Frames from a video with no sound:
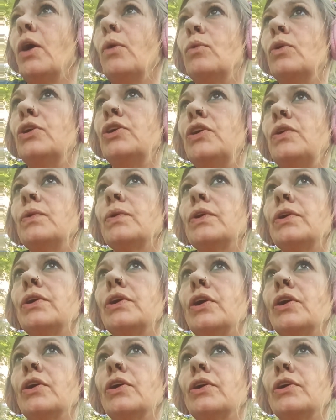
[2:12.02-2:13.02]
when you
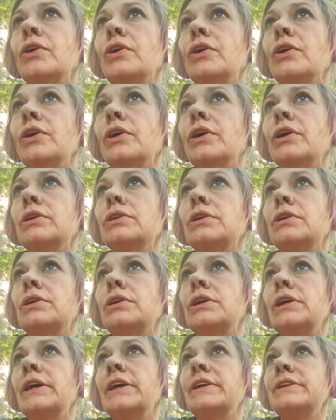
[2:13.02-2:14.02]
are
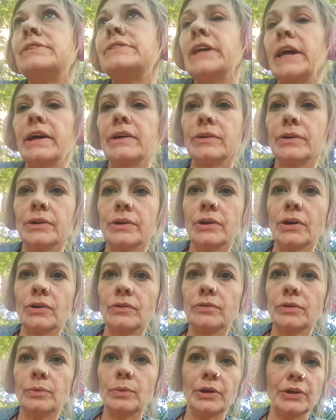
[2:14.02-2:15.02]
in terror
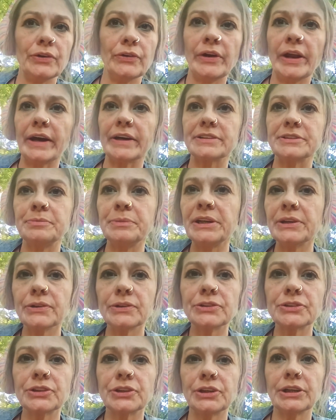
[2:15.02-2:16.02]
over where your next meal
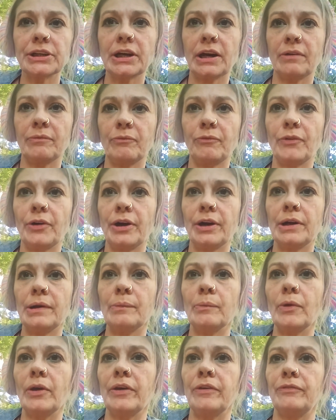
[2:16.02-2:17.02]
is going to come
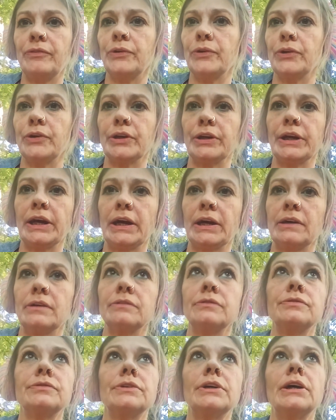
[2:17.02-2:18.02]
from, if you're going to have
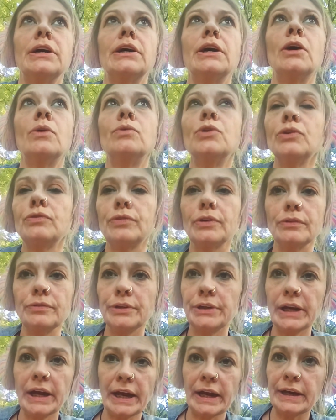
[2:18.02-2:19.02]
a roof over
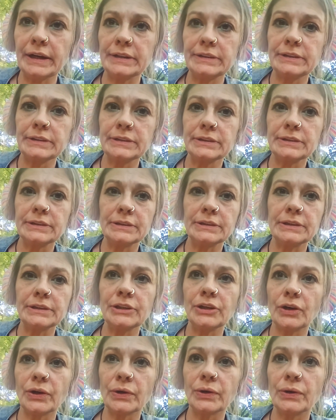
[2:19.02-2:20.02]
your head, if
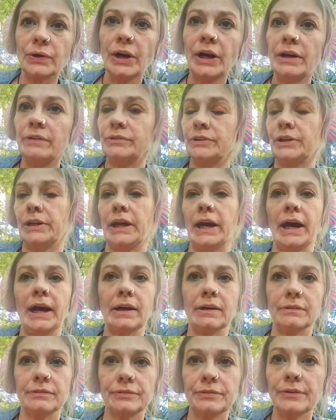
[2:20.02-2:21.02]
you're going to
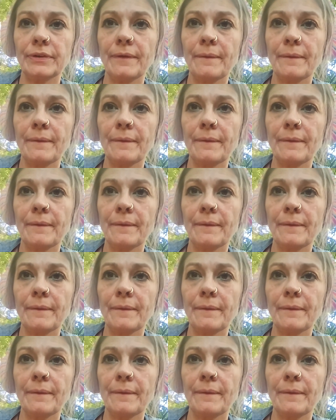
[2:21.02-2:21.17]
have,